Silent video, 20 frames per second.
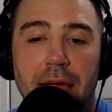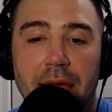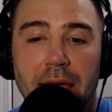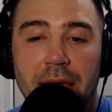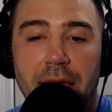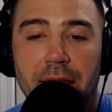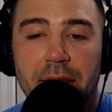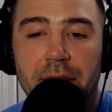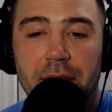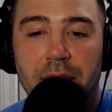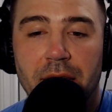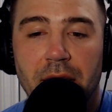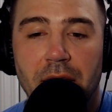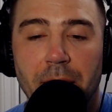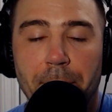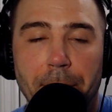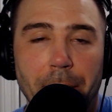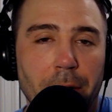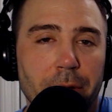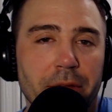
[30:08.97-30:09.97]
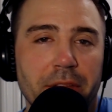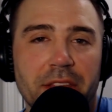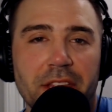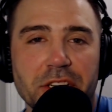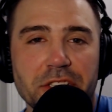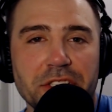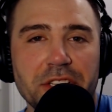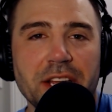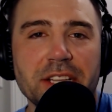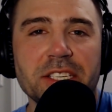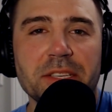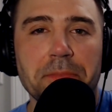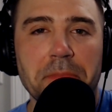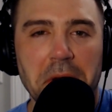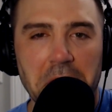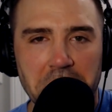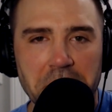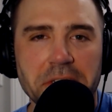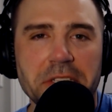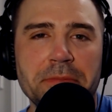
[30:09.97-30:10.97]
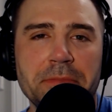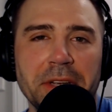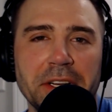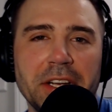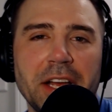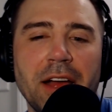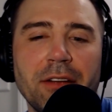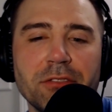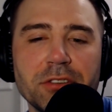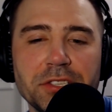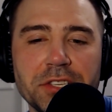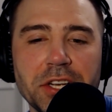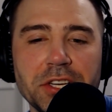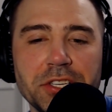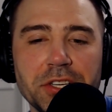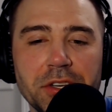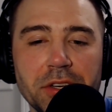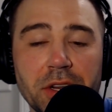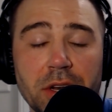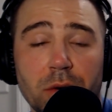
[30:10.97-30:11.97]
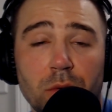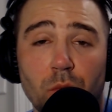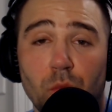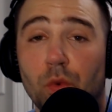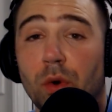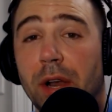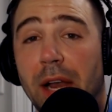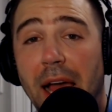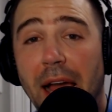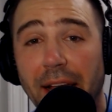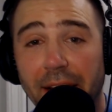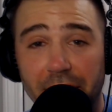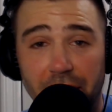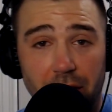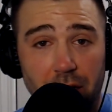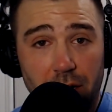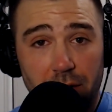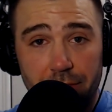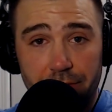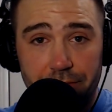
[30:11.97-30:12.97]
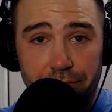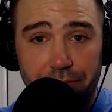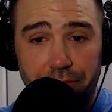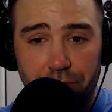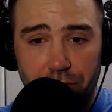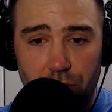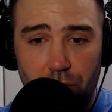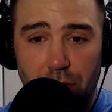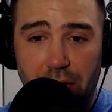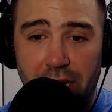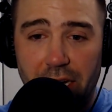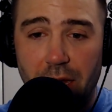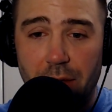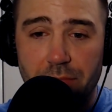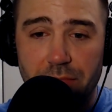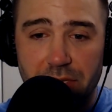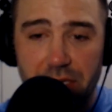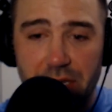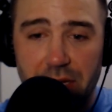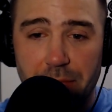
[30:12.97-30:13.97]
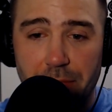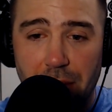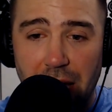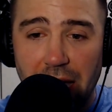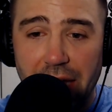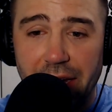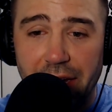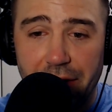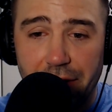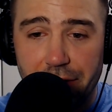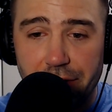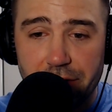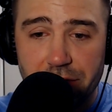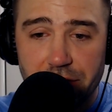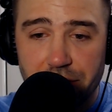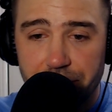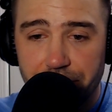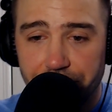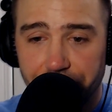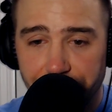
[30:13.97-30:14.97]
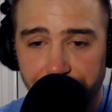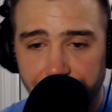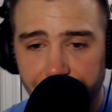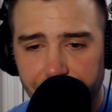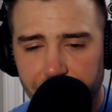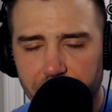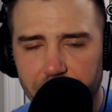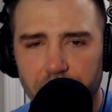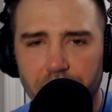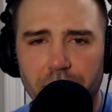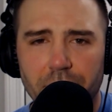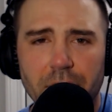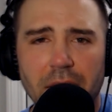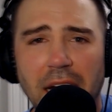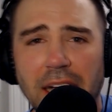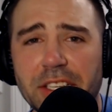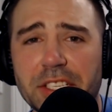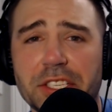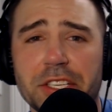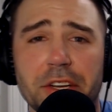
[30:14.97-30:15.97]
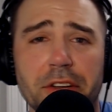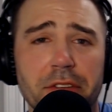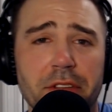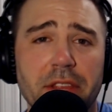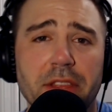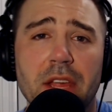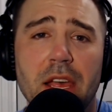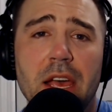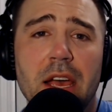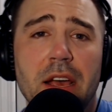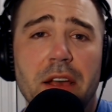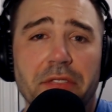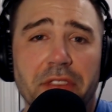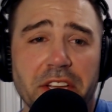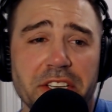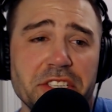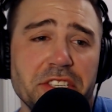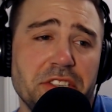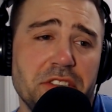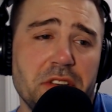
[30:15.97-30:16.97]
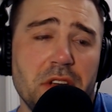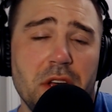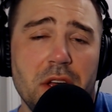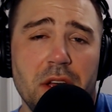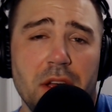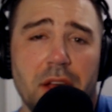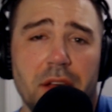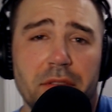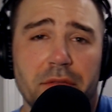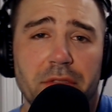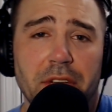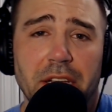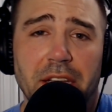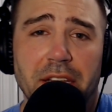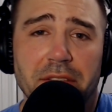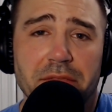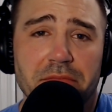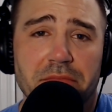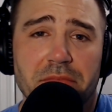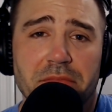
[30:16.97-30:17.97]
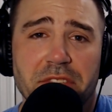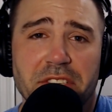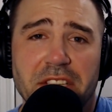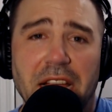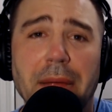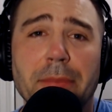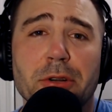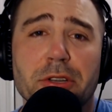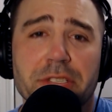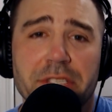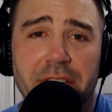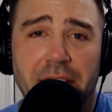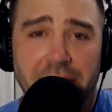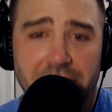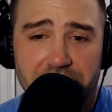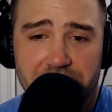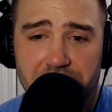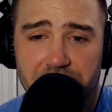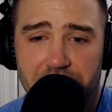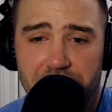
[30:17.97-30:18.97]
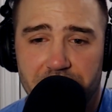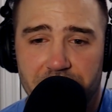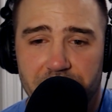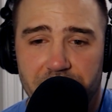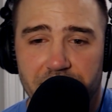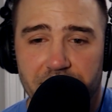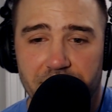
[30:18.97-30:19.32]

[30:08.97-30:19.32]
And apparently they just had some intimate conversation. And what I hear, when that comes into my ears, I just hear that they just fucking cyber sexed